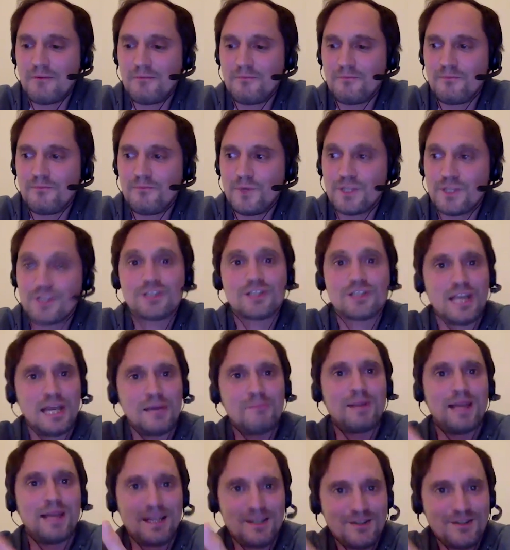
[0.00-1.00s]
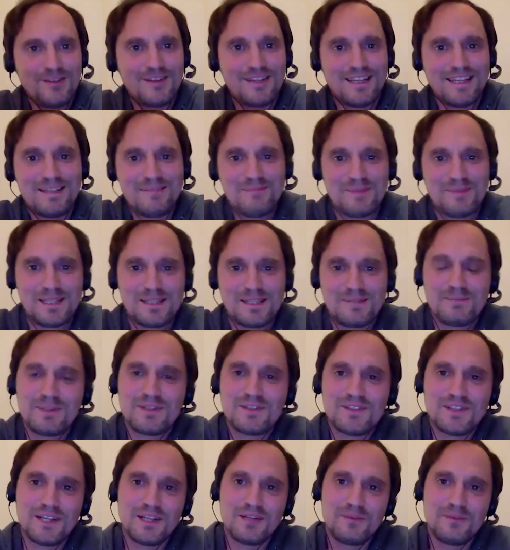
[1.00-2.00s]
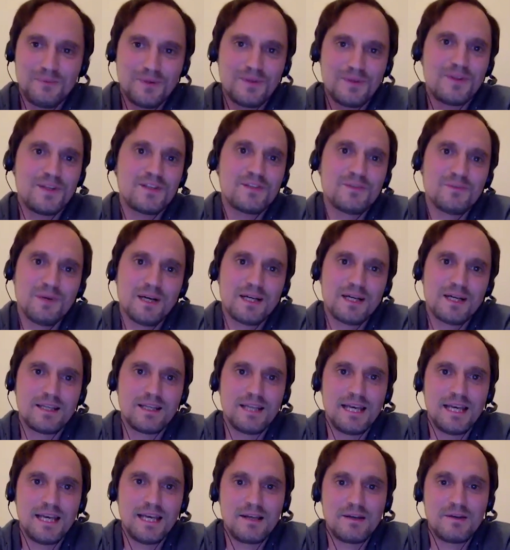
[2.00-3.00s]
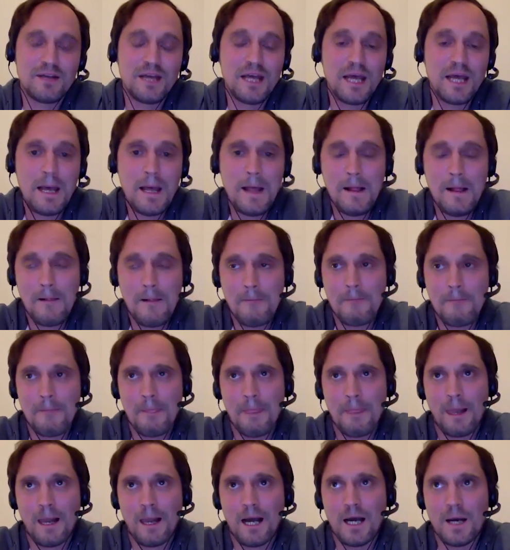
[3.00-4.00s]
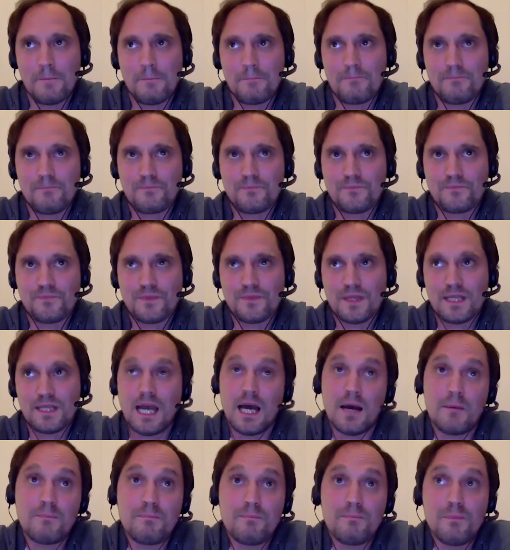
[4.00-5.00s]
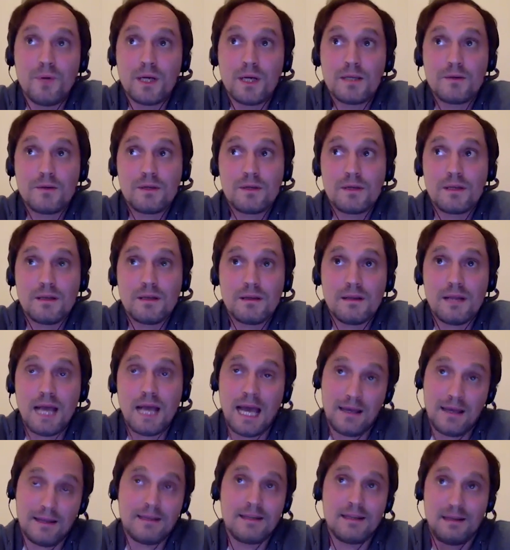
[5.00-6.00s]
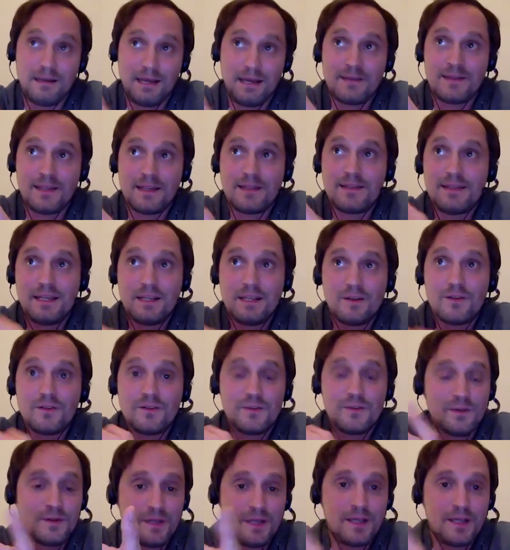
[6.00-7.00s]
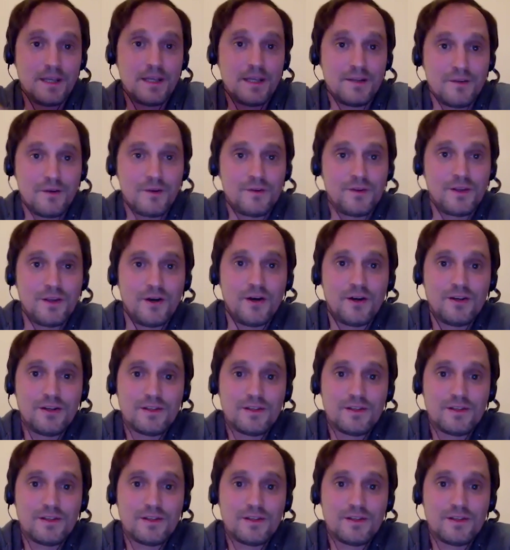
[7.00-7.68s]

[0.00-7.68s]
which came later then, but we started with this one. And Yeah, as I said also on the audio